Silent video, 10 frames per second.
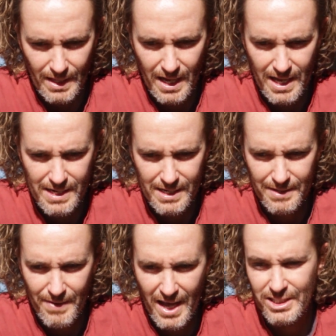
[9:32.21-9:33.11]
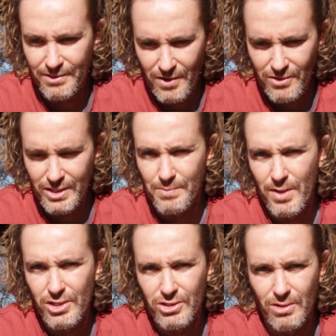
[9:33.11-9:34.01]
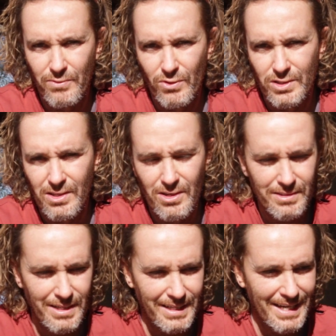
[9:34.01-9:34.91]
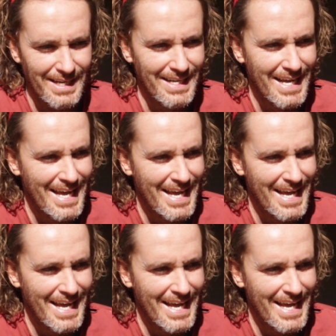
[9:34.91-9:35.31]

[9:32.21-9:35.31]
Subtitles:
and I actually phoned the spare shop for a starter relay.